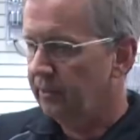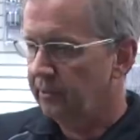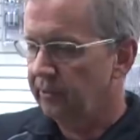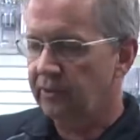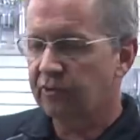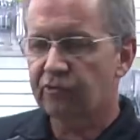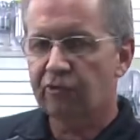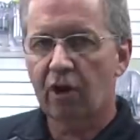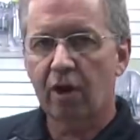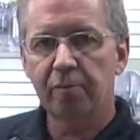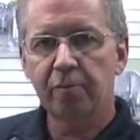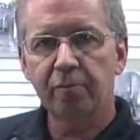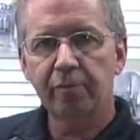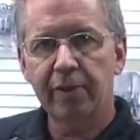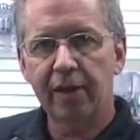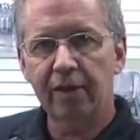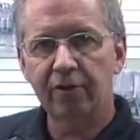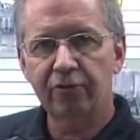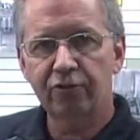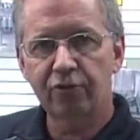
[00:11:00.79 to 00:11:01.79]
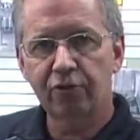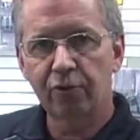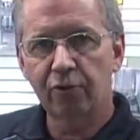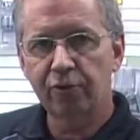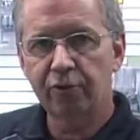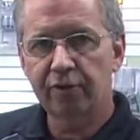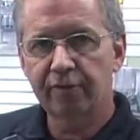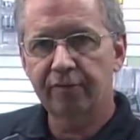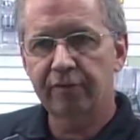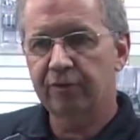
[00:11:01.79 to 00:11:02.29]
These carbon panels are no
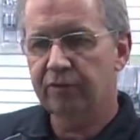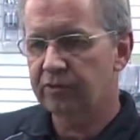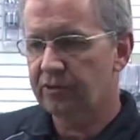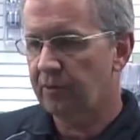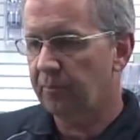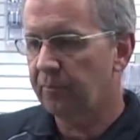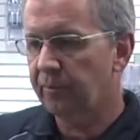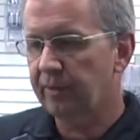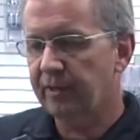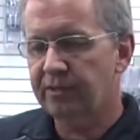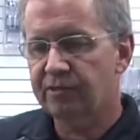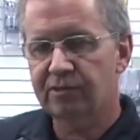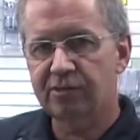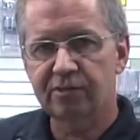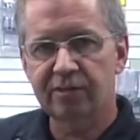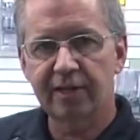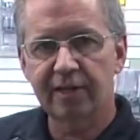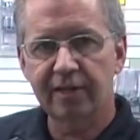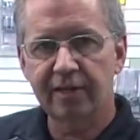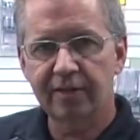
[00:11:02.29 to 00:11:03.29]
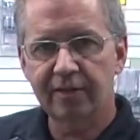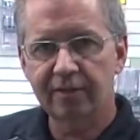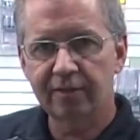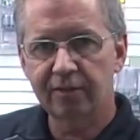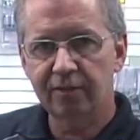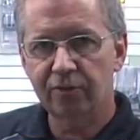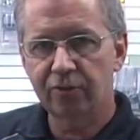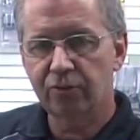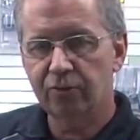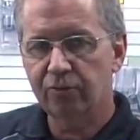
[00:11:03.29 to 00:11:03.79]
different. Some places they
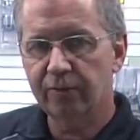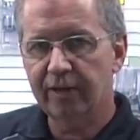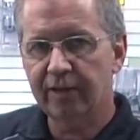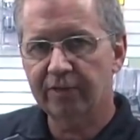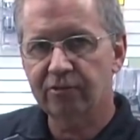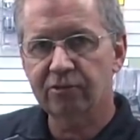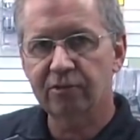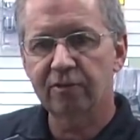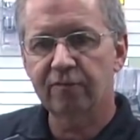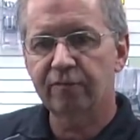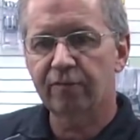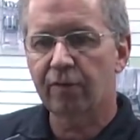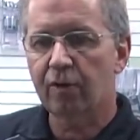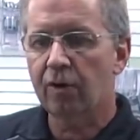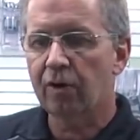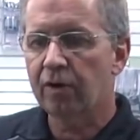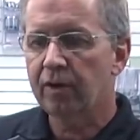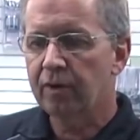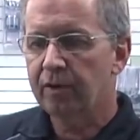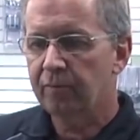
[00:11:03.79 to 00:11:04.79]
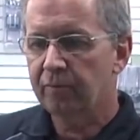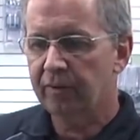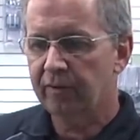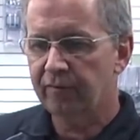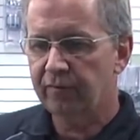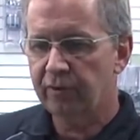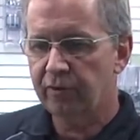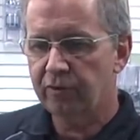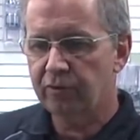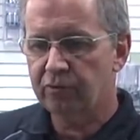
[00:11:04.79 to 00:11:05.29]
do excellent for, but
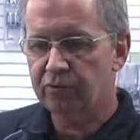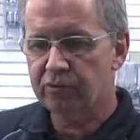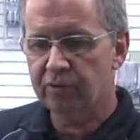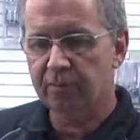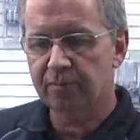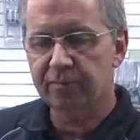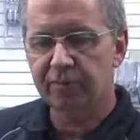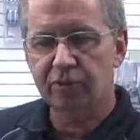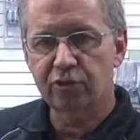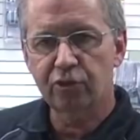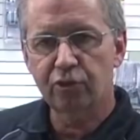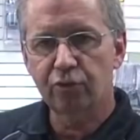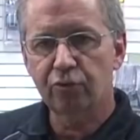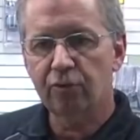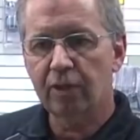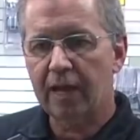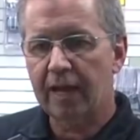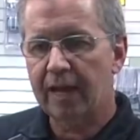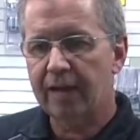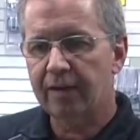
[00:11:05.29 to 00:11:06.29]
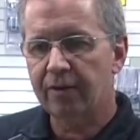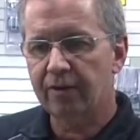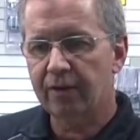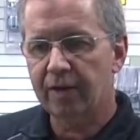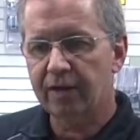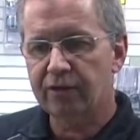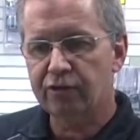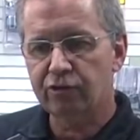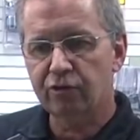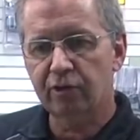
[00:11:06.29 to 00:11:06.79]
if you use something too light or
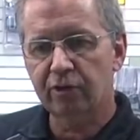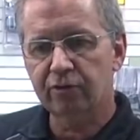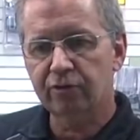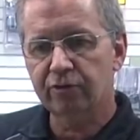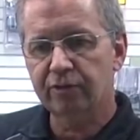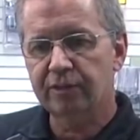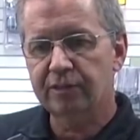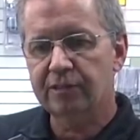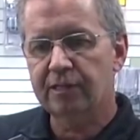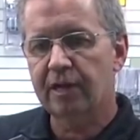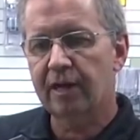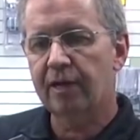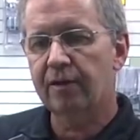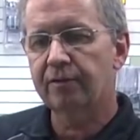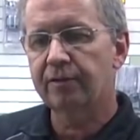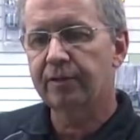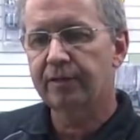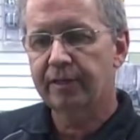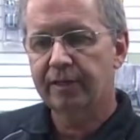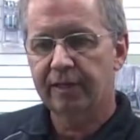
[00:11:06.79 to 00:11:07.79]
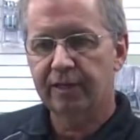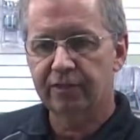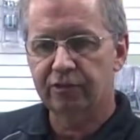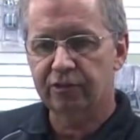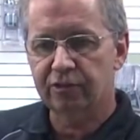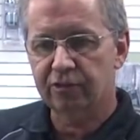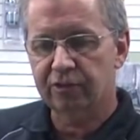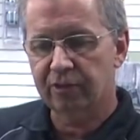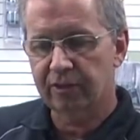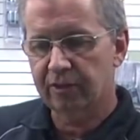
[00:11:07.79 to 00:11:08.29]
not structurally sound, it's
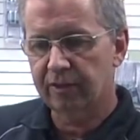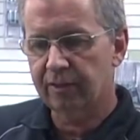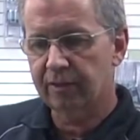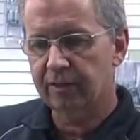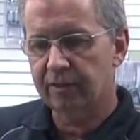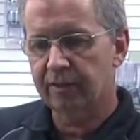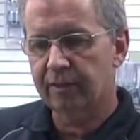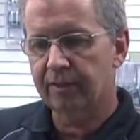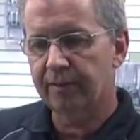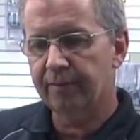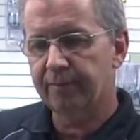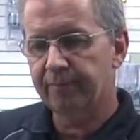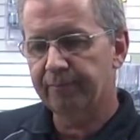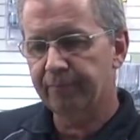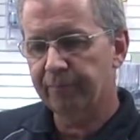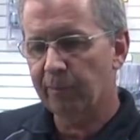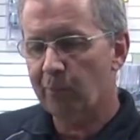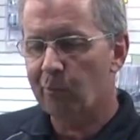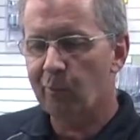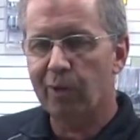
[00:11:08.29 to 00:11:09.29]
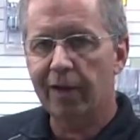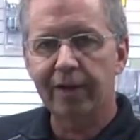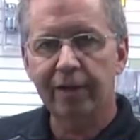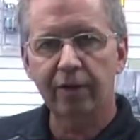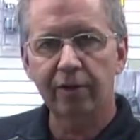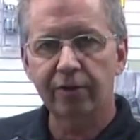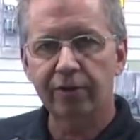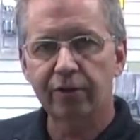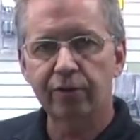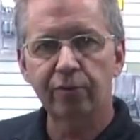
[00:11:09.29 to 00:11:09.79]
just gonna
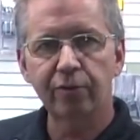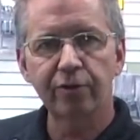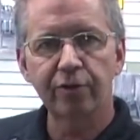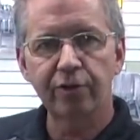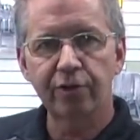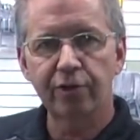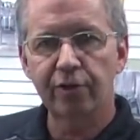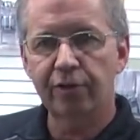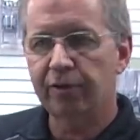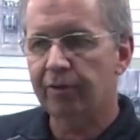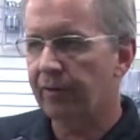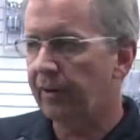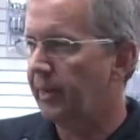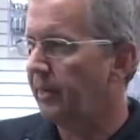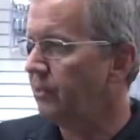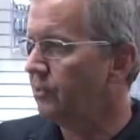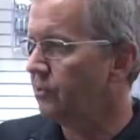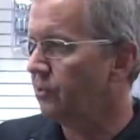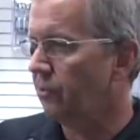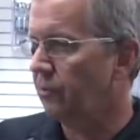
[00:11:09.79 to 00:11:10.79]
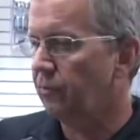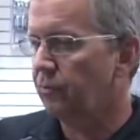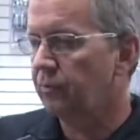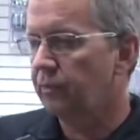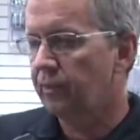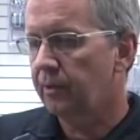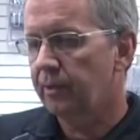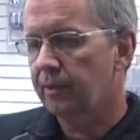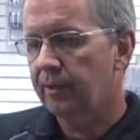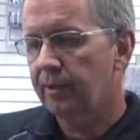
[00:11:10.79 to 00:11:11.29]
break on you or deteriorate. So
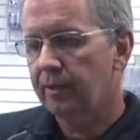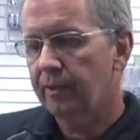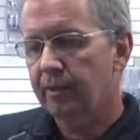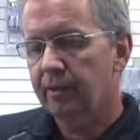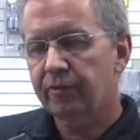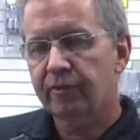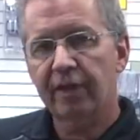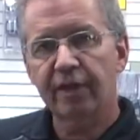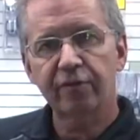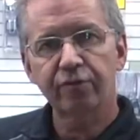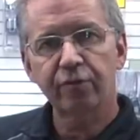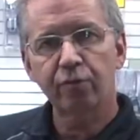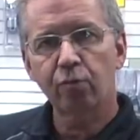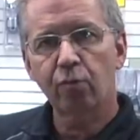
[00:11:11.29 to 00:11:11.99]
thanks for